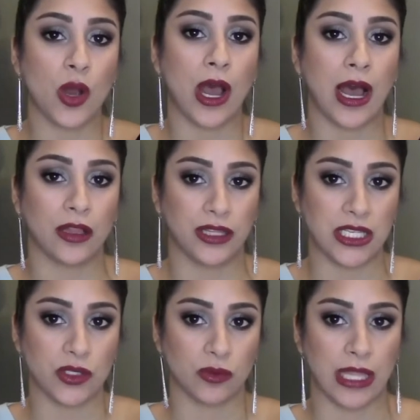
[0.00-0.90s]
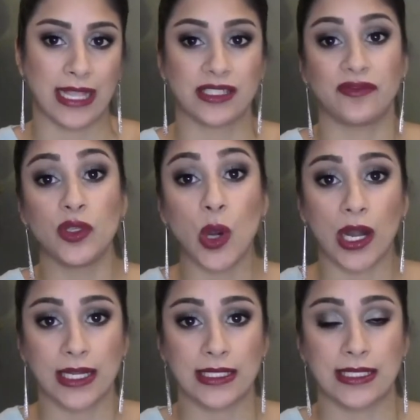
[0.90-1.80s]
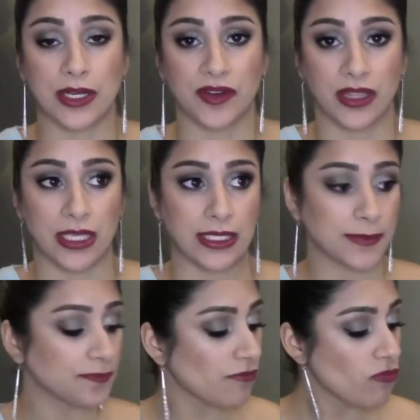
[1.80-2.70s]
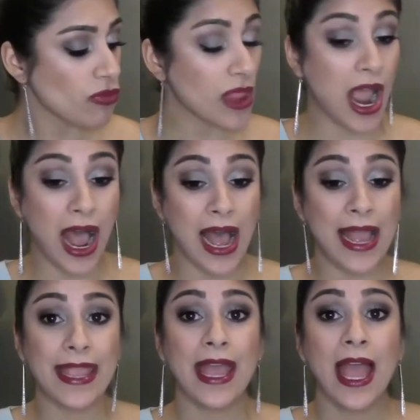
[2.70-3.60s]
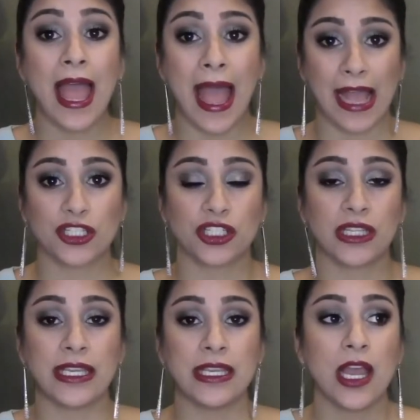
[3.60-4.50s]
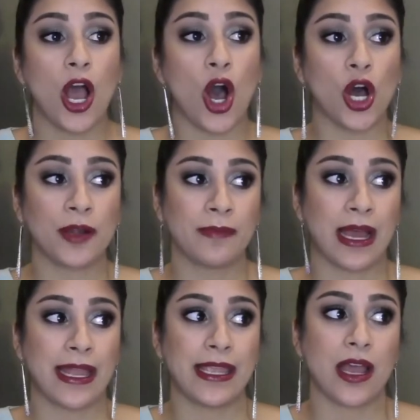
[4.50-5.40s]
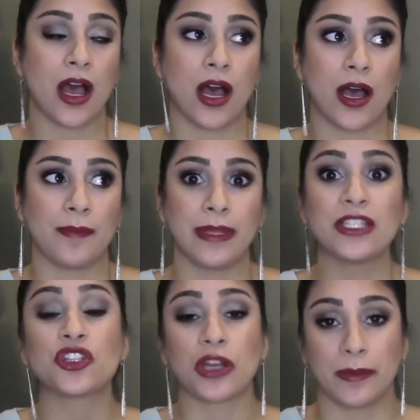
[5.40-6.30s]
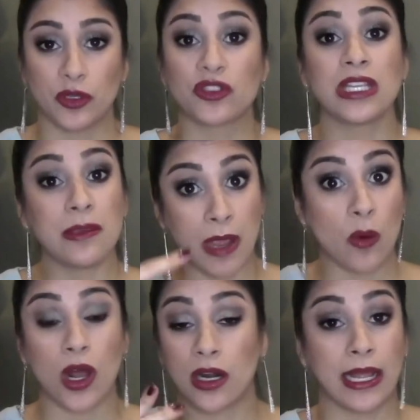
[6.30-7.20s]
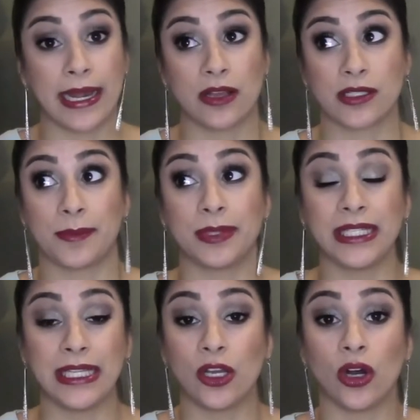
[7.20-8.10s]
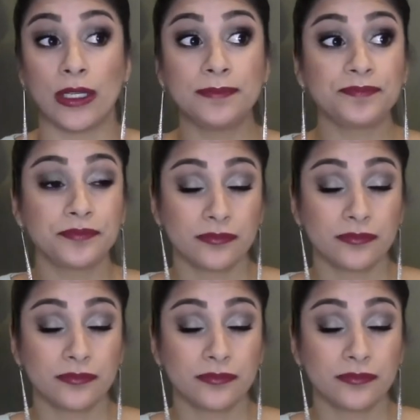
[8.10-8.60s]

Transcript: know how these will last if you are considering these. I actually, on my um, Instagram, you'll see my waterline, how it's completely gone.